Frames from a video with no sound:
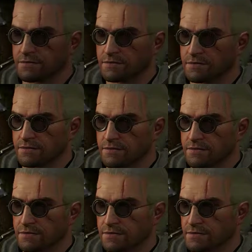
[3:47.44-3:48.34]

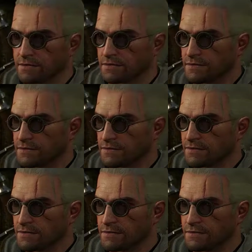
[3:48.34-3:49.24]

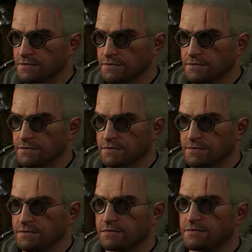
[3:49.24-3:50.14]

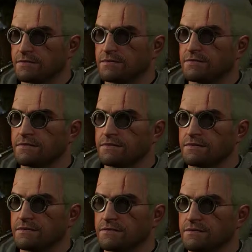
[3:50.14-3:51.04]

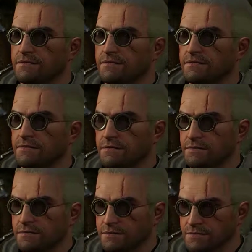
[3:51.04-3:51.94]

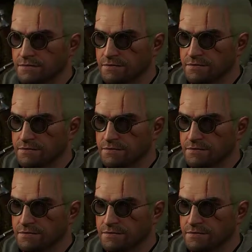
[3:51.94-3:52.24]
Nobody speaks.